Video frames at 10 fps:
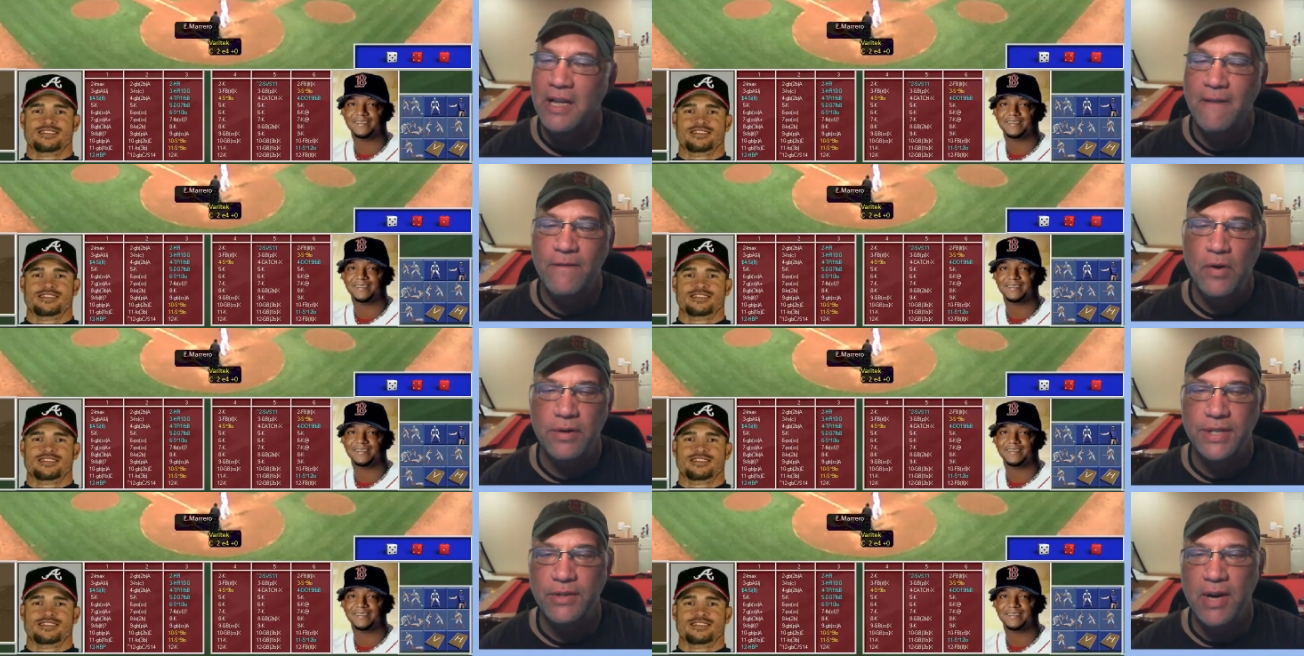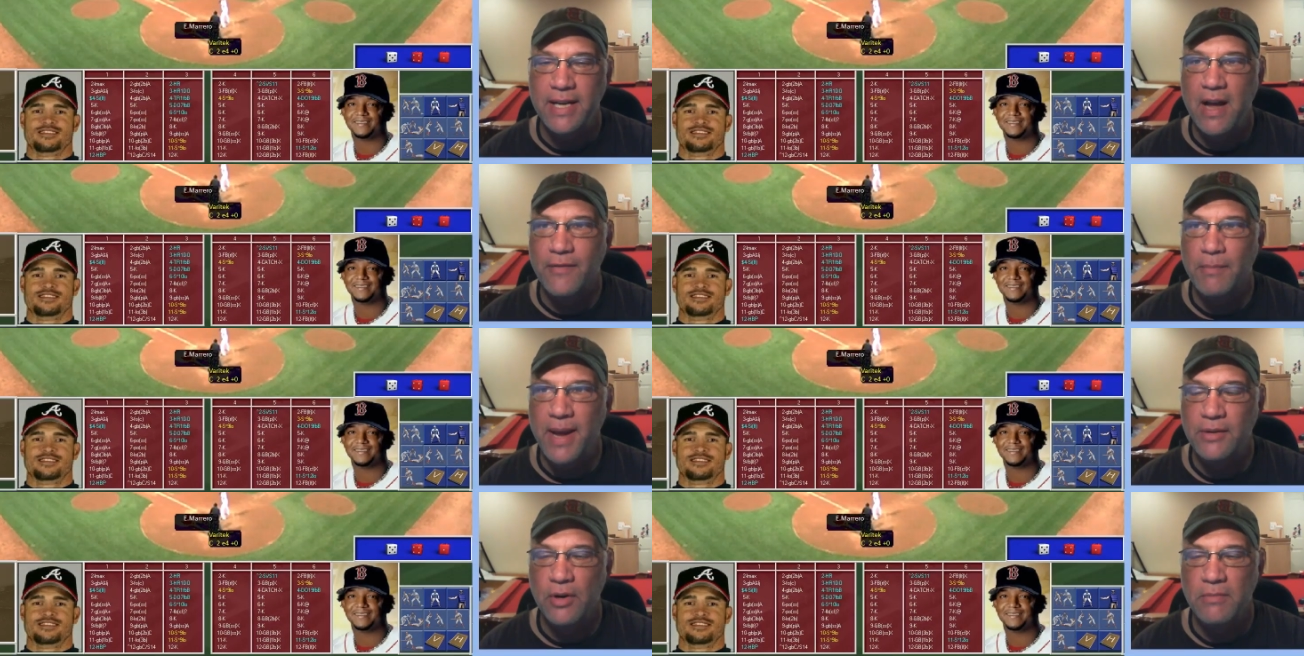Speaker 1: Fourth strikeout for
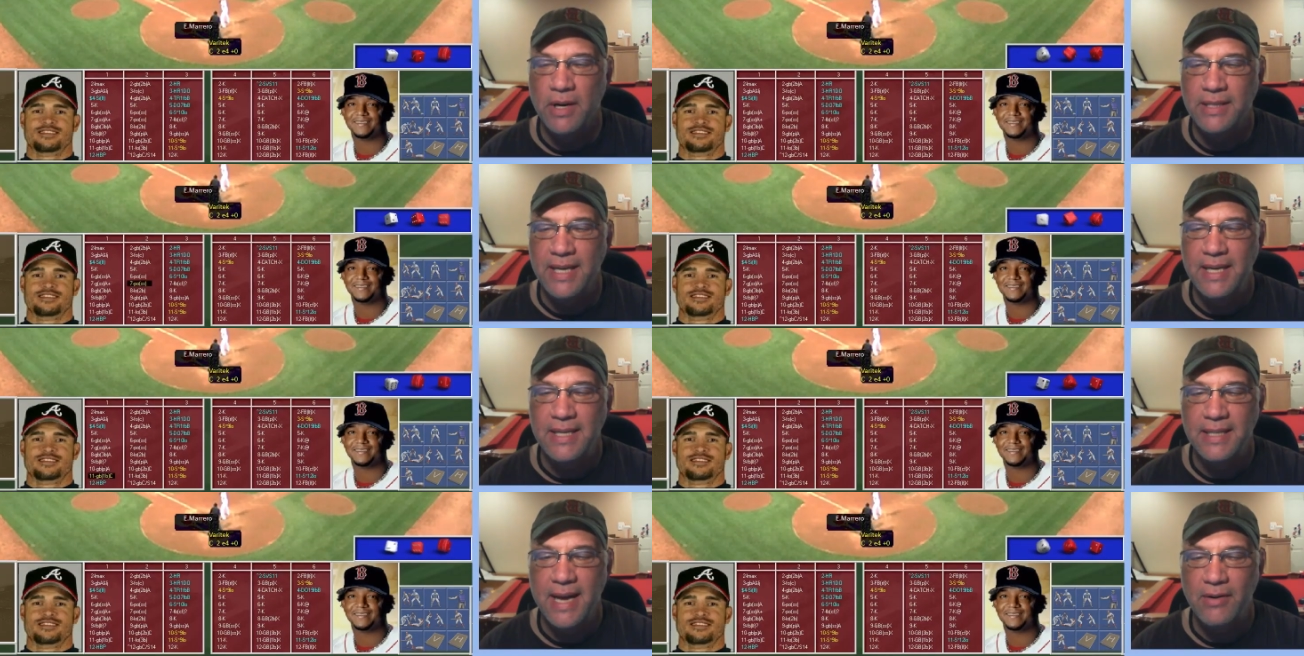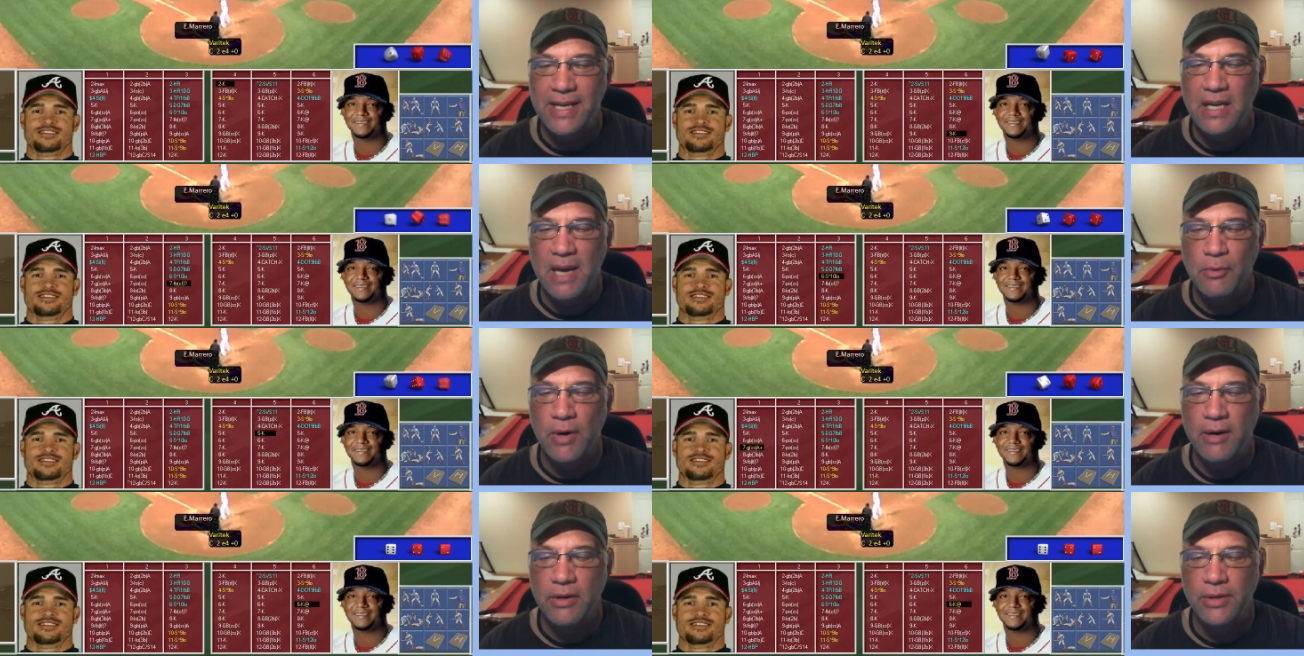Pedro Martinez, and now Eli
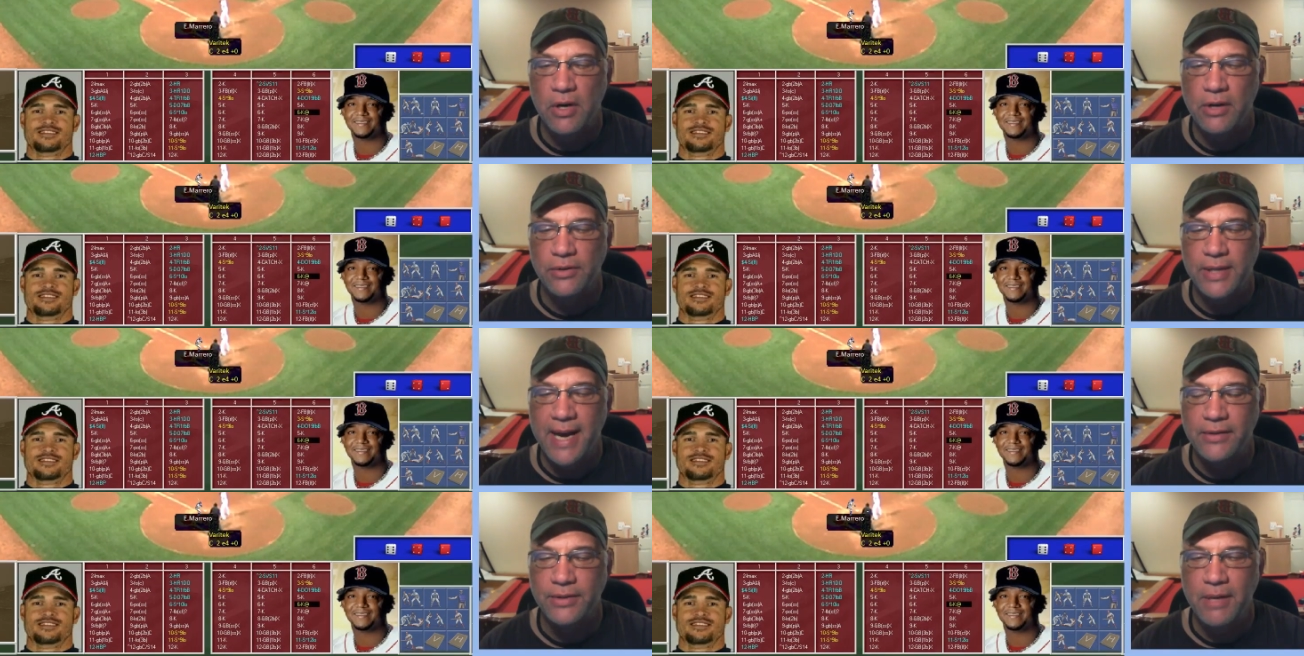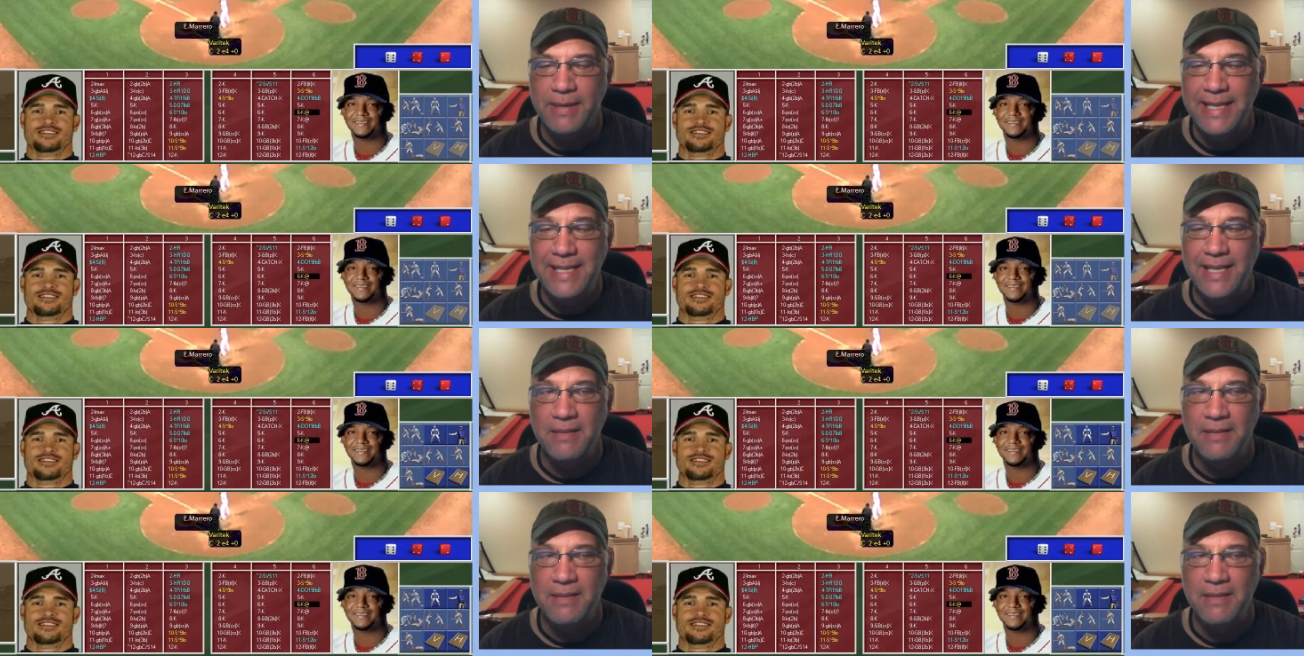Marrero, the Cardinals catcher, is up, and he's going to